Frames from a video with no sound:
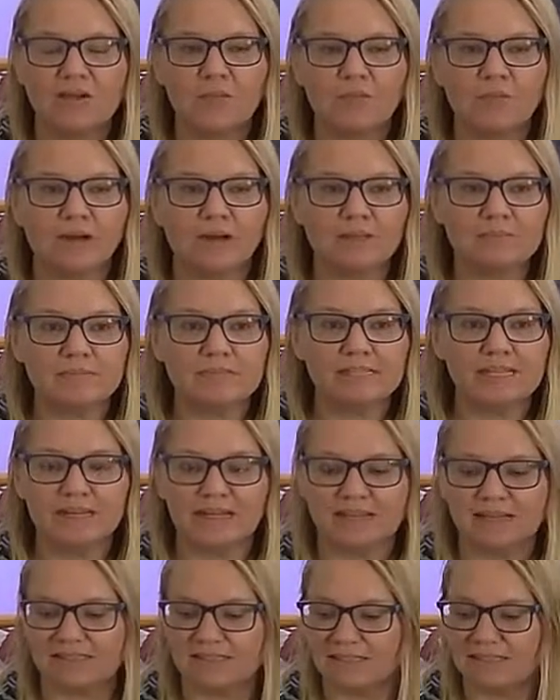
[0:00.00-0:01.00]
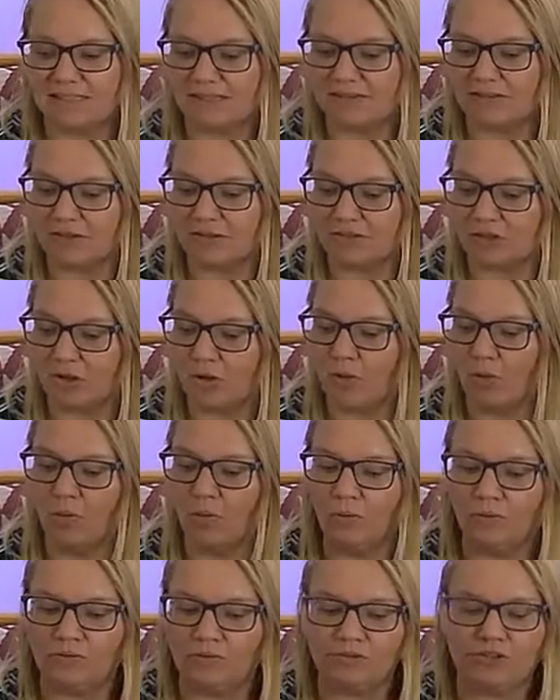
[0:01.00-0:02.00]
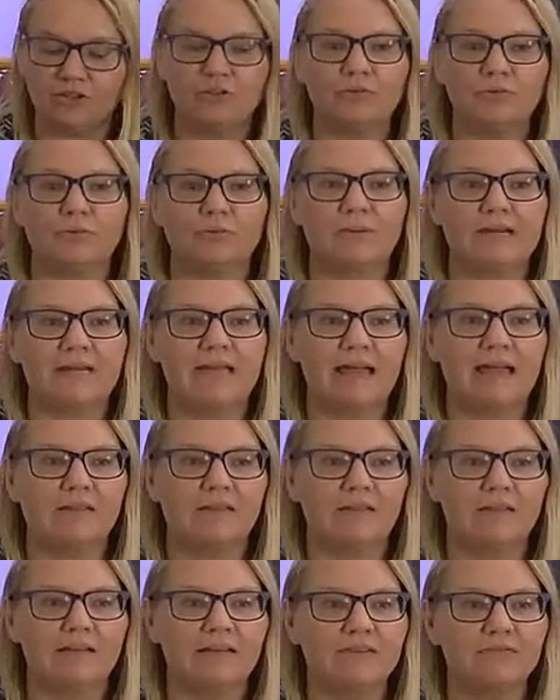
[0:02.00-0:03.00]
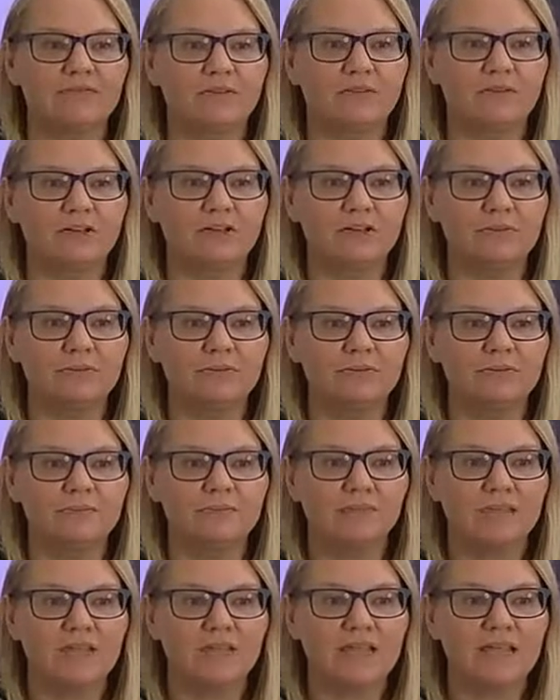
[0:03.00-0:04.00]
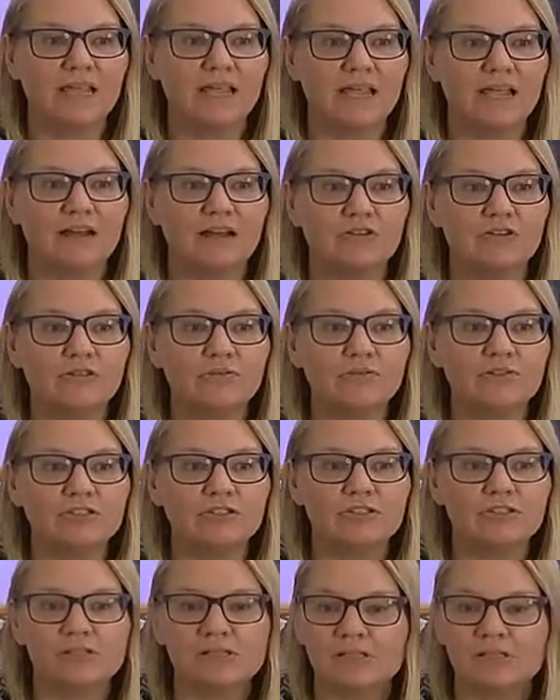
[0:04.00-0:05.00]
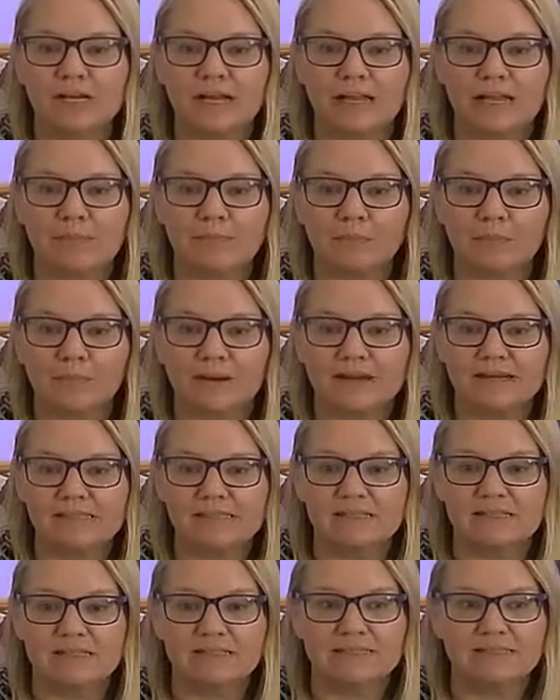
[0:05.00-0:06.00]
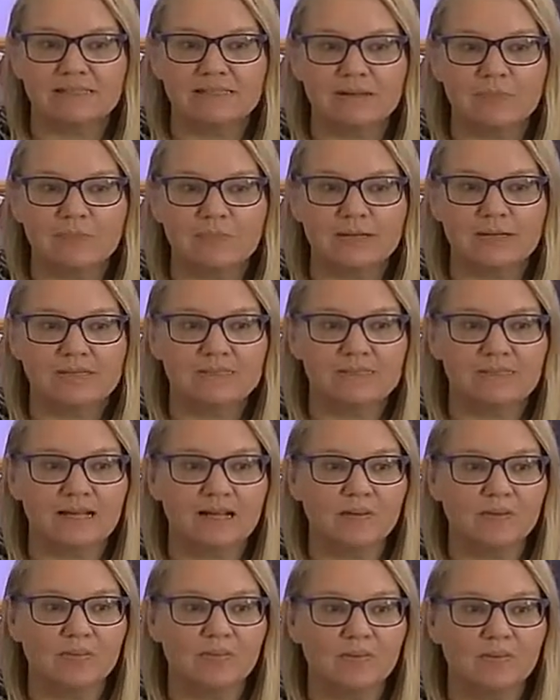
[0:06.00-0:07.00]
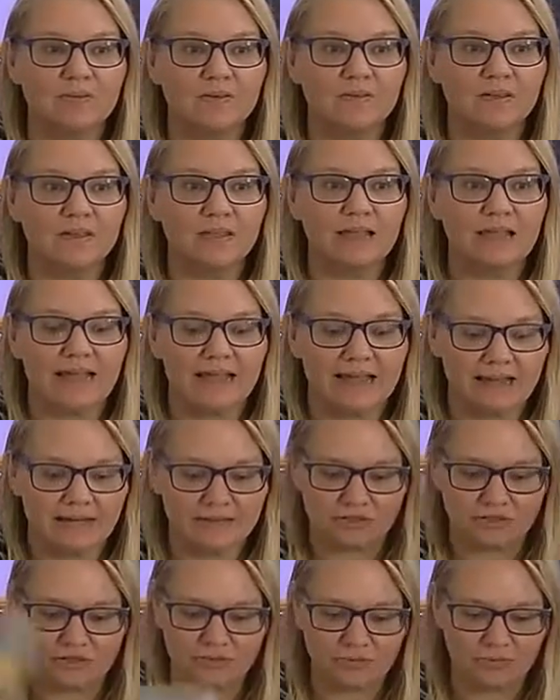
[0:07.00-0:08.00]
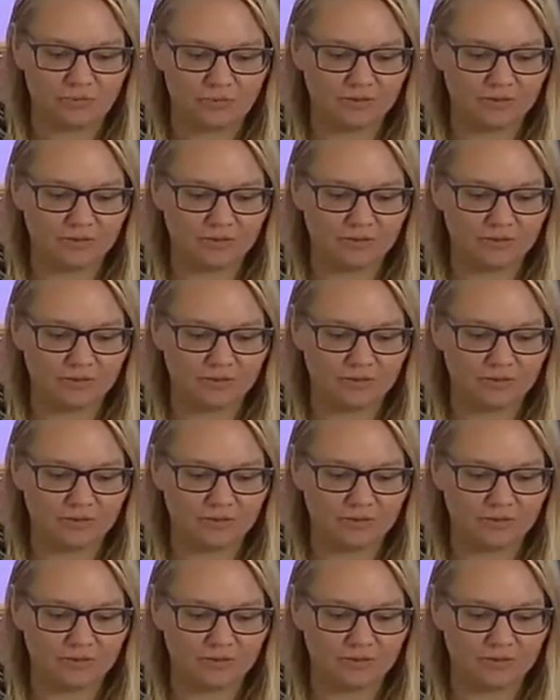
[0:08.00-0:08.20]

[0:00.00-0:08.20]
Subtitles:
What I'm saying is that there's a whole new reality for you, and you're just going to embrace it step by step and do